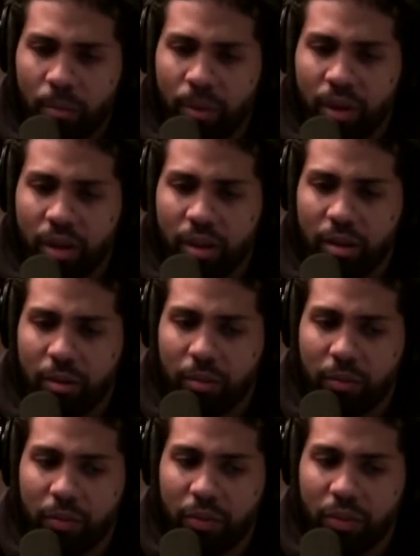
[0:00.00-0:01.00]
but
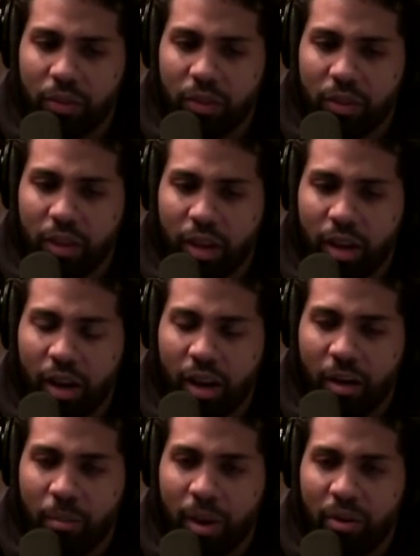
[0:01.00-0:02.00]

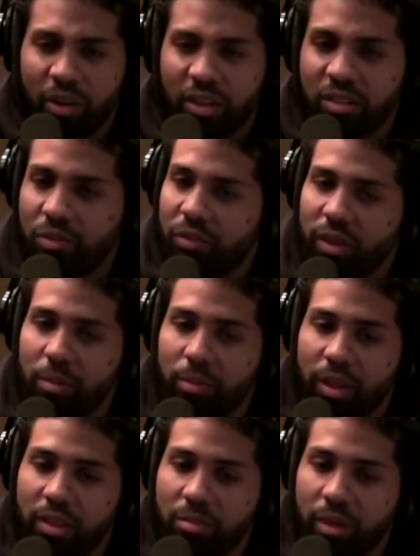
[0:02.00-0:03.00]
America's a funny
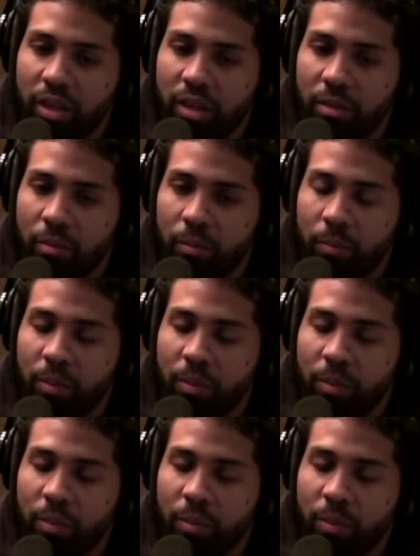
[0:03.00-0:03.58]
place, man,